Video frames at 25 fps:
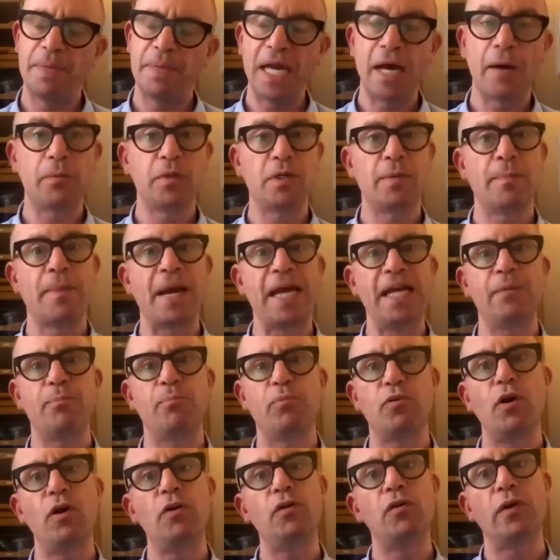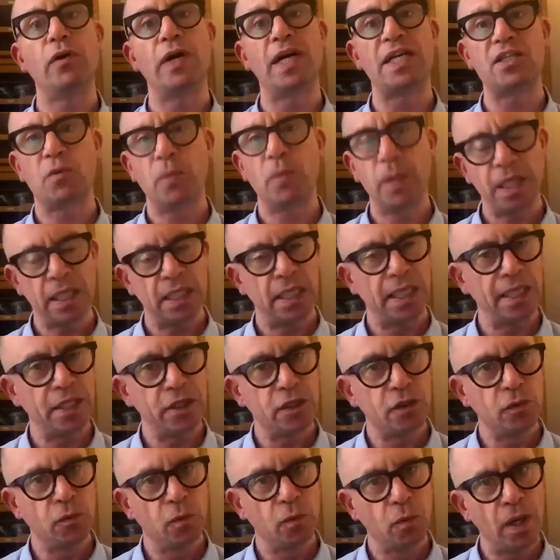be able to make progress quickly.
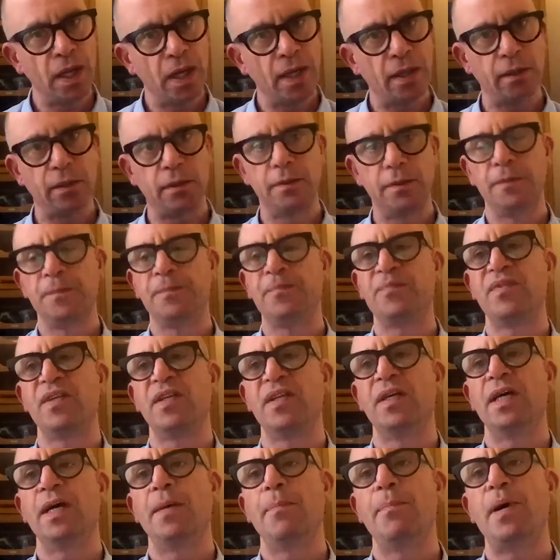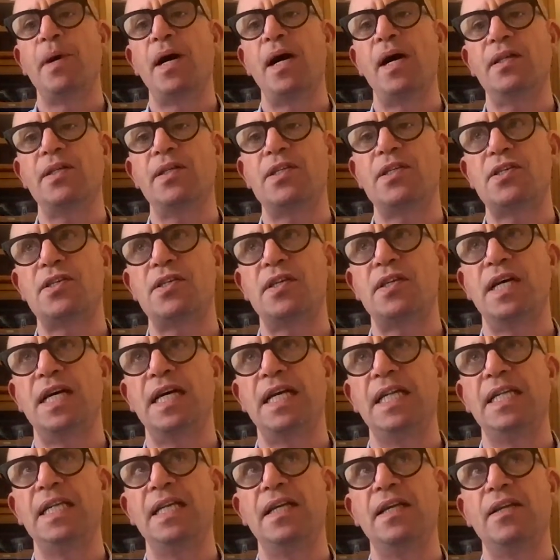You will. But
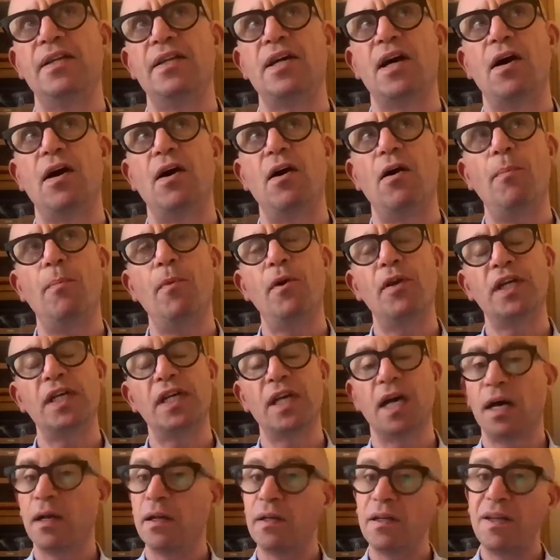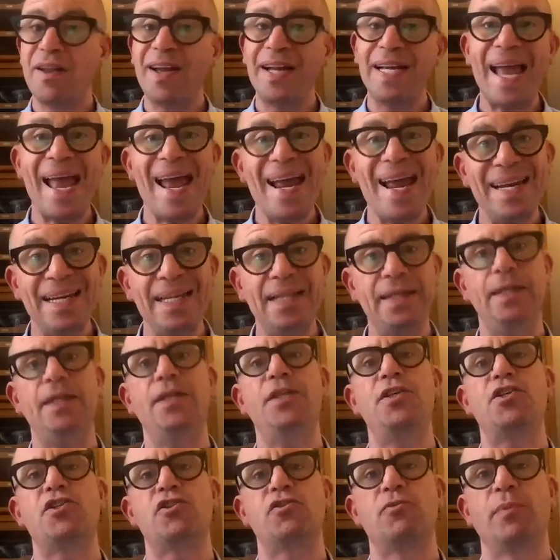the harmonica, like any
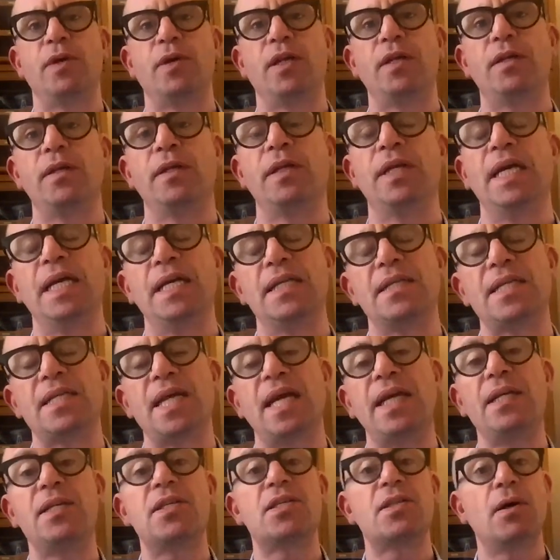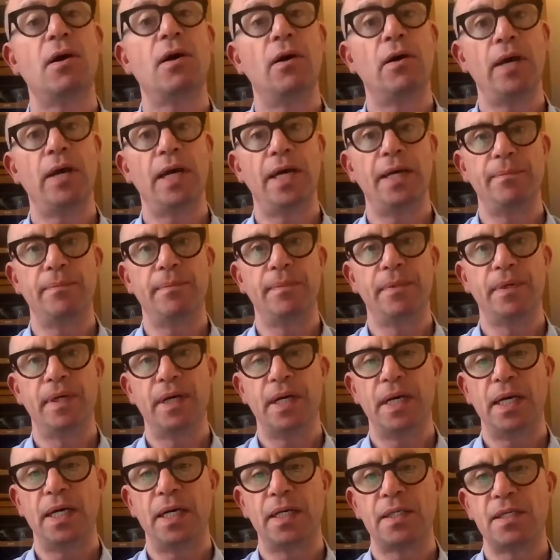instrument, takes time
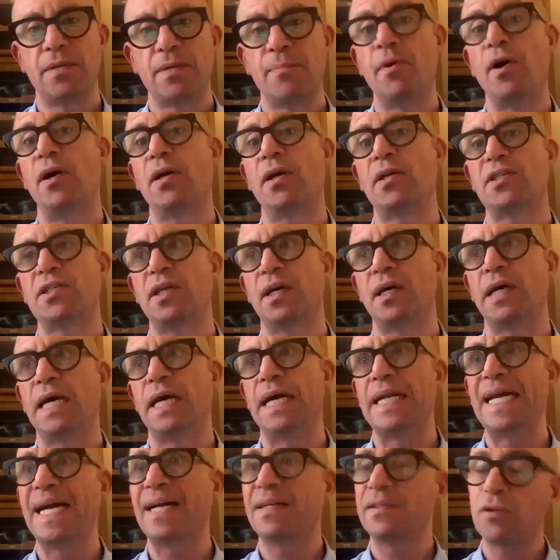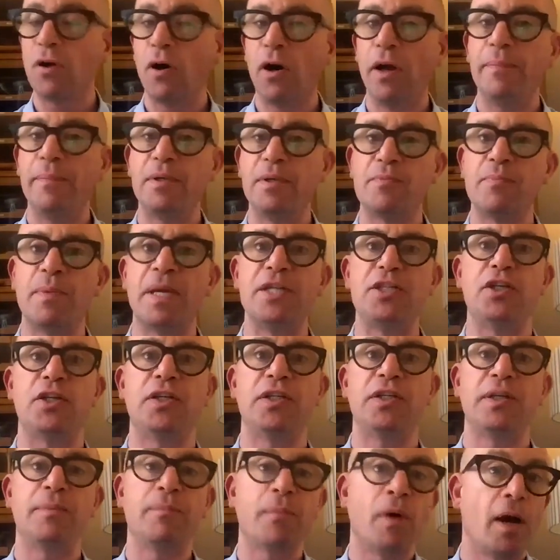to master. And that time is
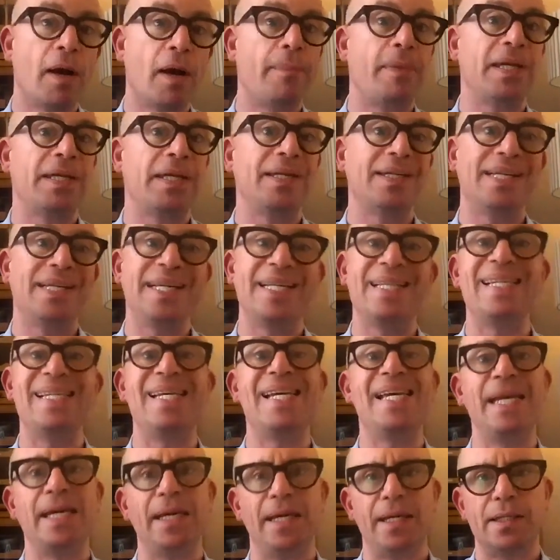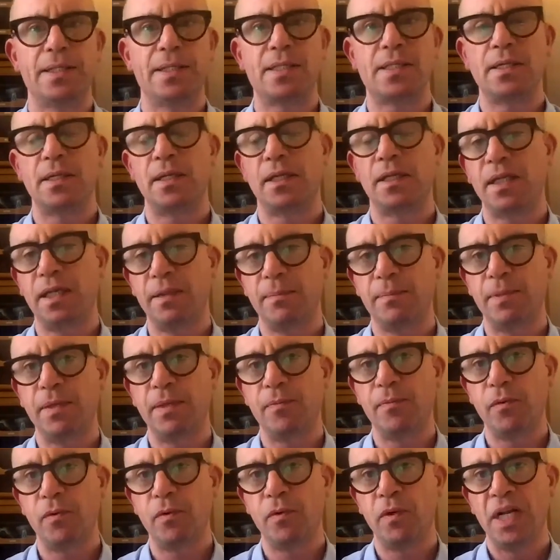measured, in my opinion, in years. And I think
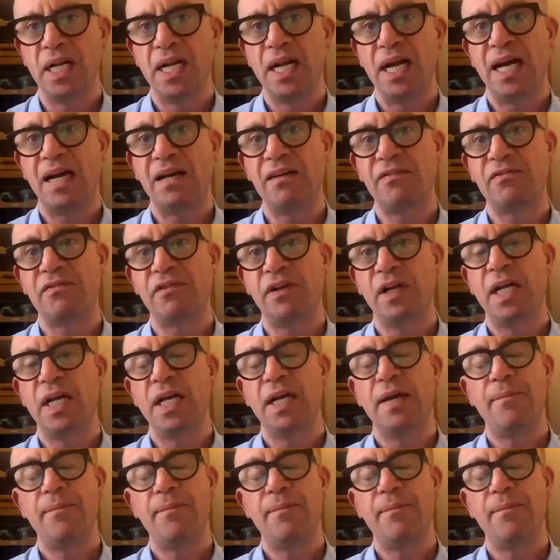people have